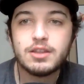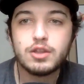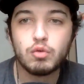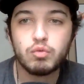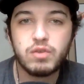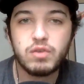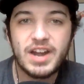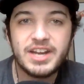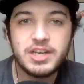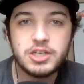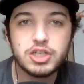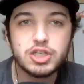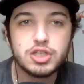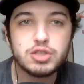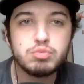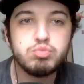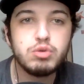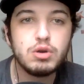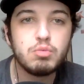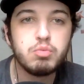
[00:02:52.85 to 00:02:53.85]
the
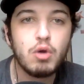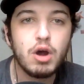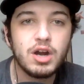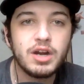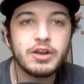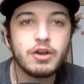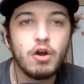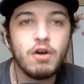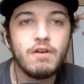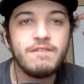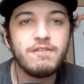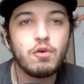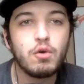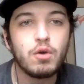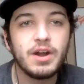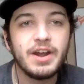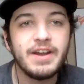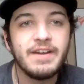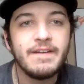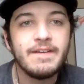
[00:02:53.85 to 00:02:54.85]
Rangers would want to go
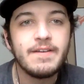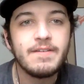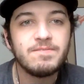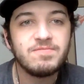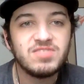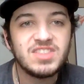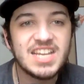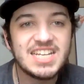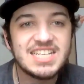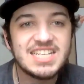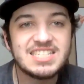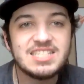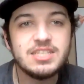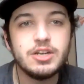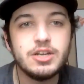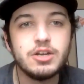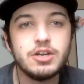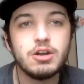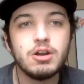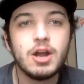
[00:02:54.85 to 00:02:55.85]
for it this
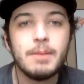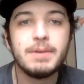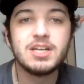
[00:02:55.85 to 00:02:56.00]
year.